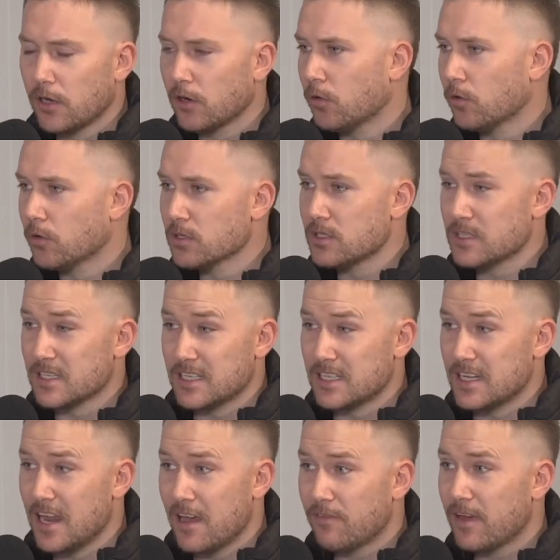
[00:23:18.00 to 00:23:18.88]
at a horse
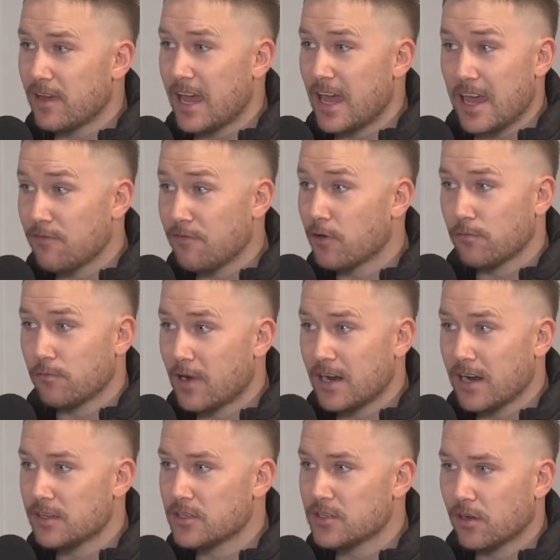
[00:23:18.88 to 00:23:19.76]
that's never, ever
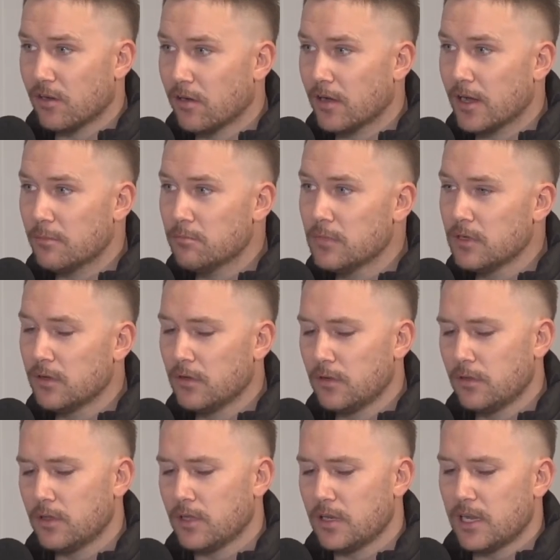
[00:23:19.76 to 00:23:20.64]
run time
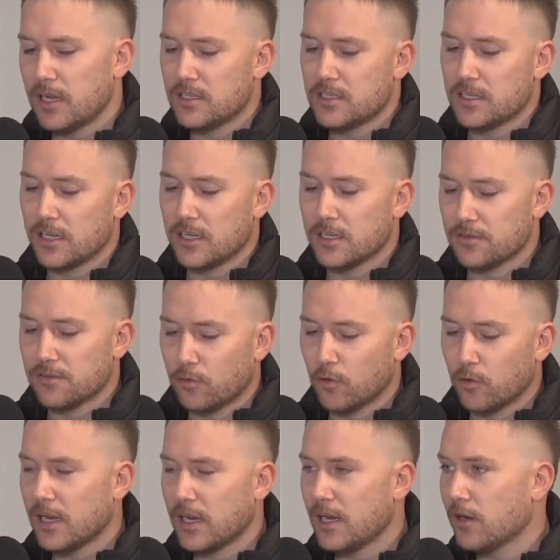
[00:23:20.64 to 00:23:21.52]
that needs to get to
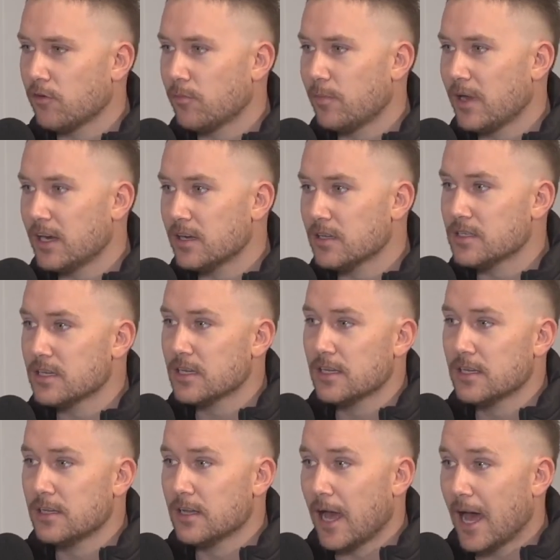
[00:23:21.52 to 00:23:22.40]
1,400 metres
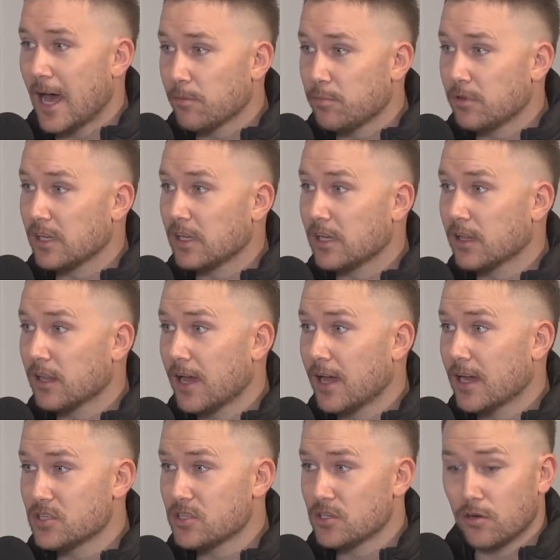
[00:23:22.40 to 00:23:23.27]
up in
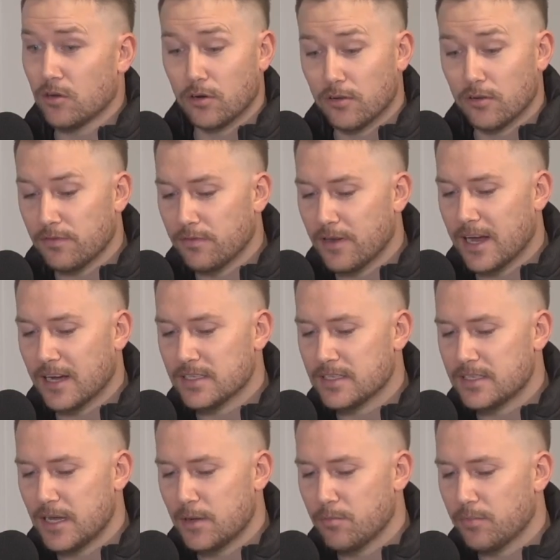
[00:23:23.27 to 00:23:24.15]
class on a
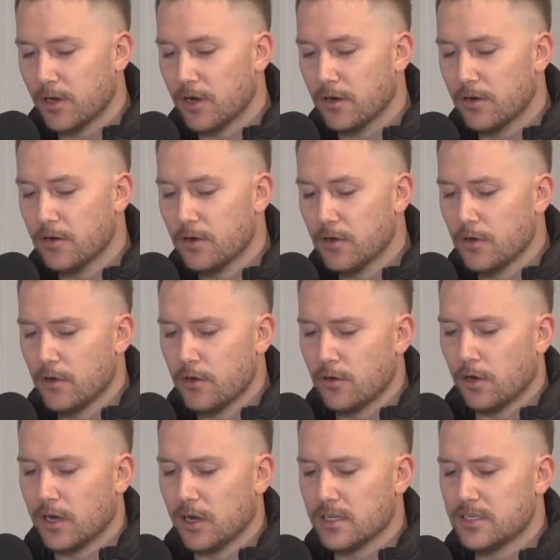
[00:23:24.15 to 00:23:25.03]
fast tempo.
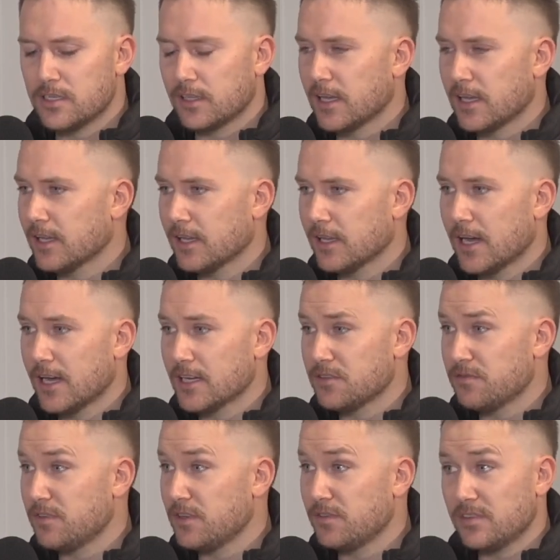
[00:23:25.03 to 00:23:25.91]
I just think that
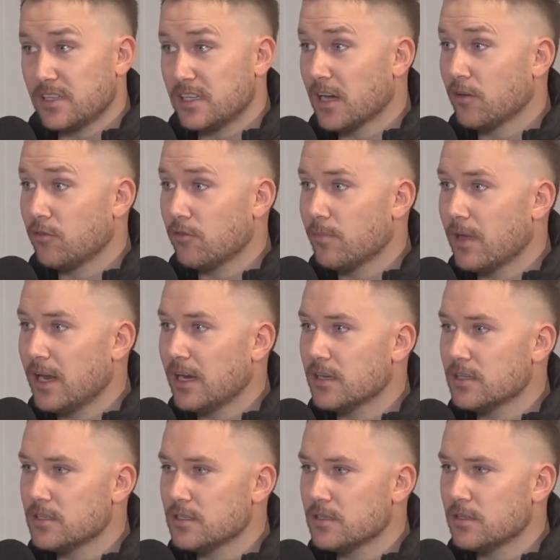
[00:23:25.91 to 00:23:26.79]
last 50, 100
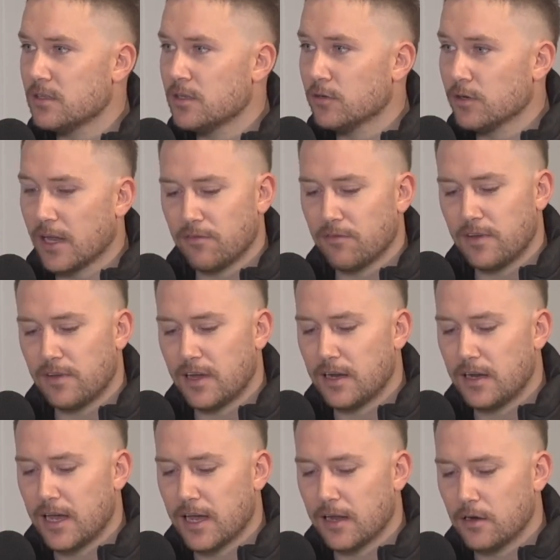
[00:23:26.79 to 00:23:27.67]
metres, he'll get
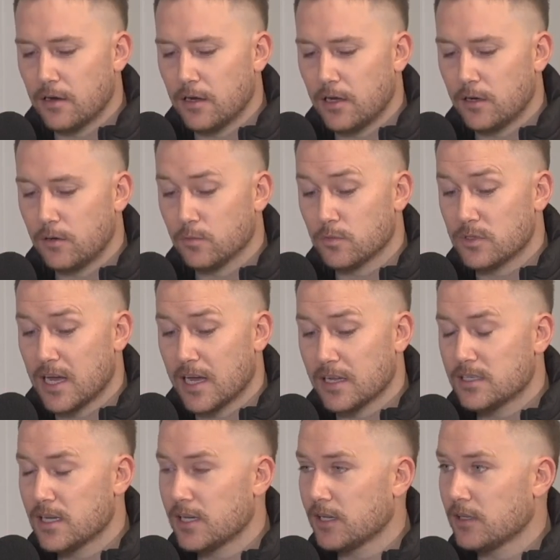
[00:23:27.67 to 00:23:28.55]
found out and he'll
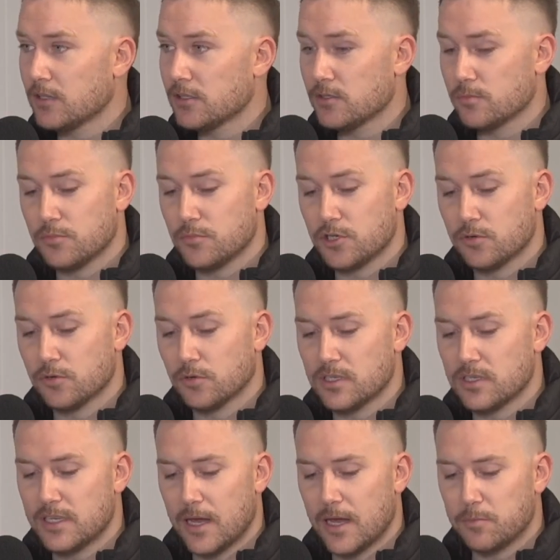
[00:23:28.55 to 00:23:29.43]
start taking some
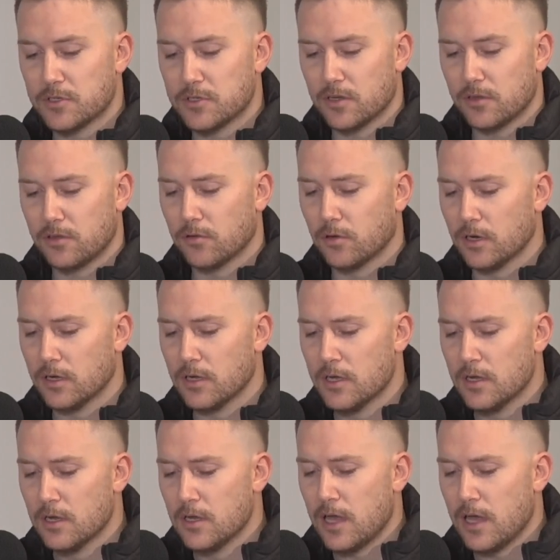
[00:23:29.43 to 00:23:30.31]
short steps. I thought
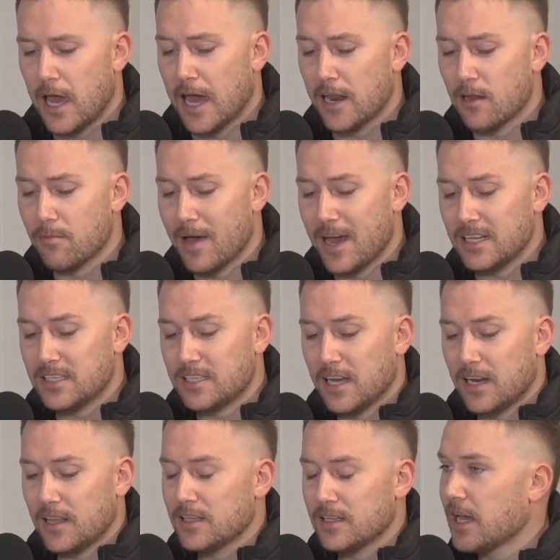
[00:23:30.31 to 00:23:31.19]
Animates
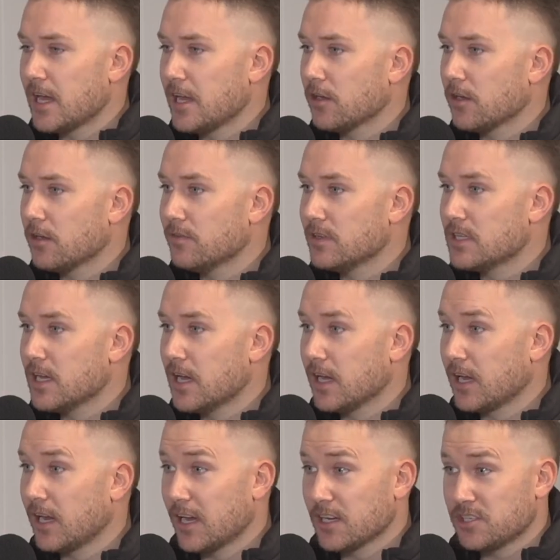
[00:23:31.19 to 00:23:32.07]
out of the takeover
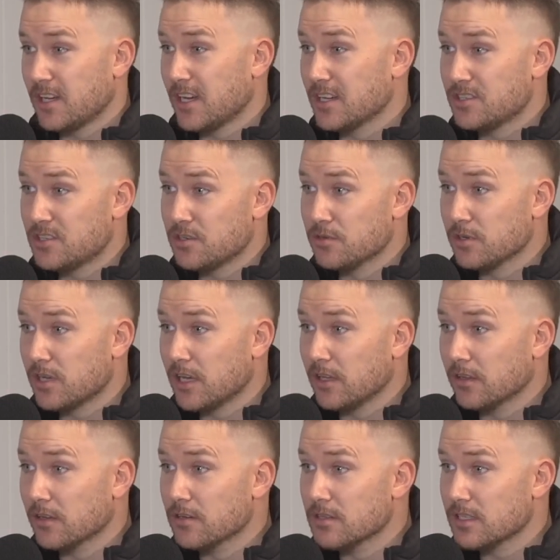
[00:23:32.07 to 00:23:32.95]
target actually has 2
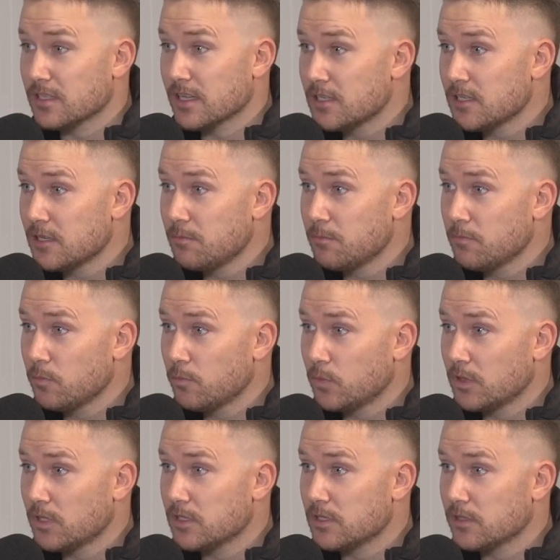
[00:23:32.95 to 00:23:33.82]
kilos less than him
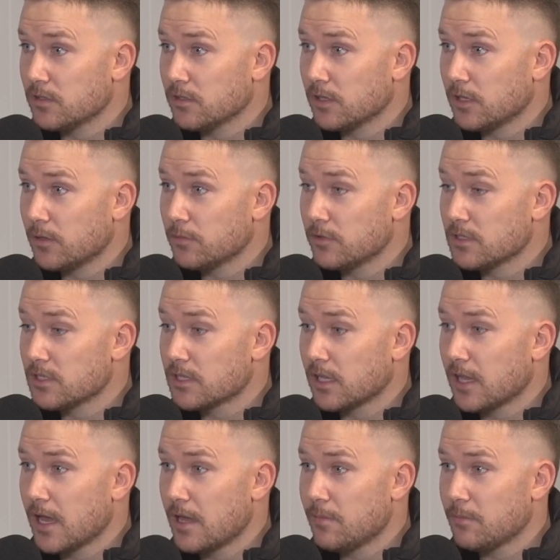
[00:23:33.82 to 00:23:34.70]
with the Dylan Gibbons
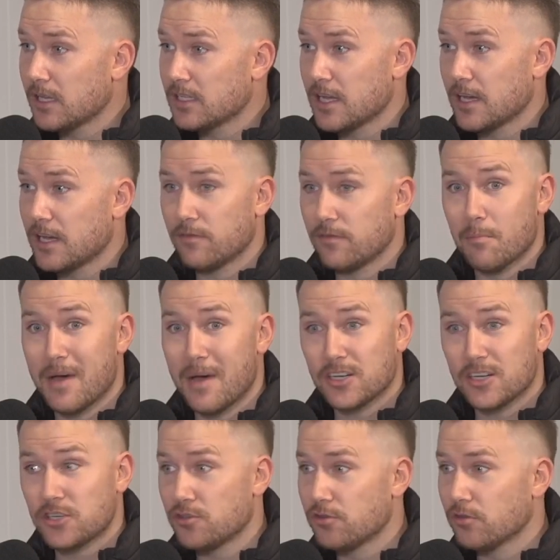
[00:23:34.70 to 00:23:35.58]
claim. That's out of a
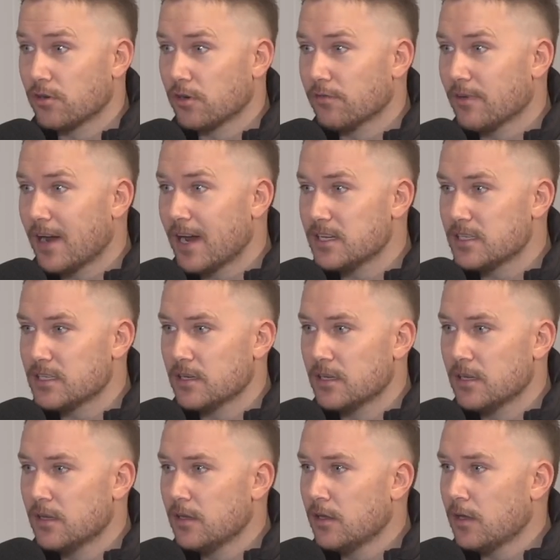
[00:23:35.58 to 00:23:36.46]
much stronger race,
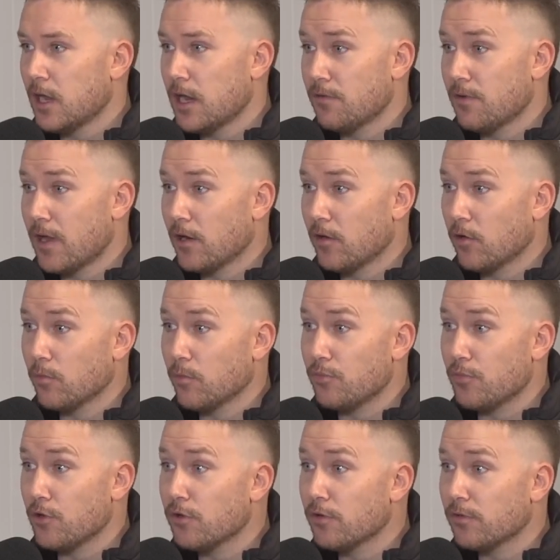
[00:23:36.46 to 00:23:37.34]
and he ran on
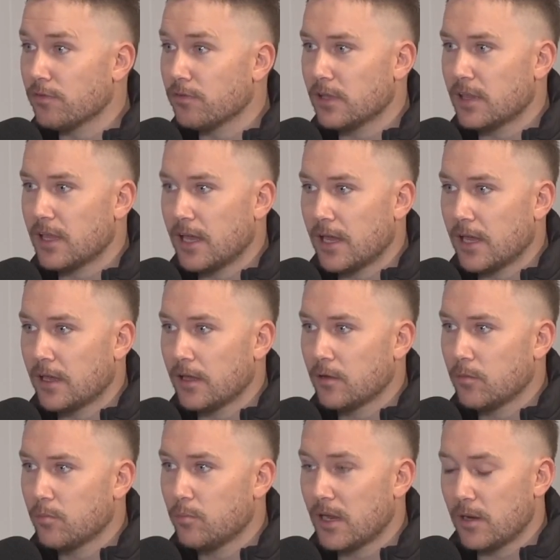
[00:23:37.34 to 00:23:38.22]
beautifully there,
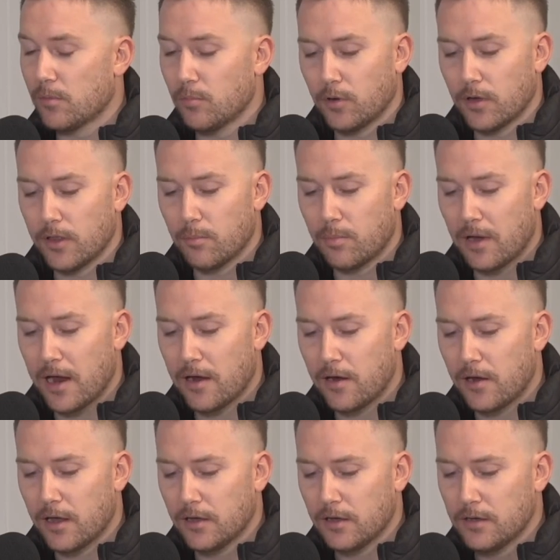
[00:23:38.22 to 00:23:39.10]
beaten by the
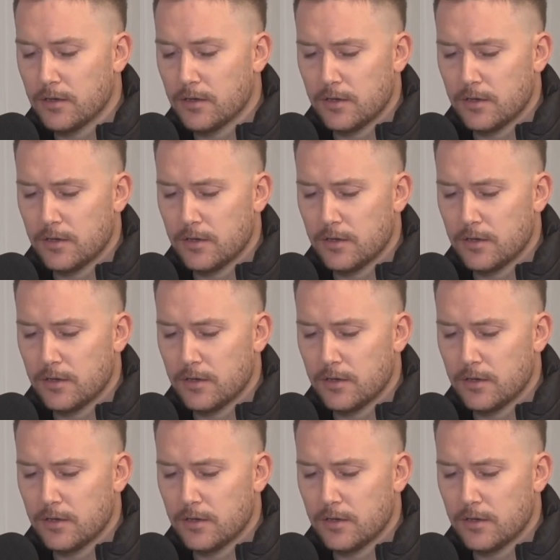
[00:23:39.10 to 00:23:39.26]
barrier.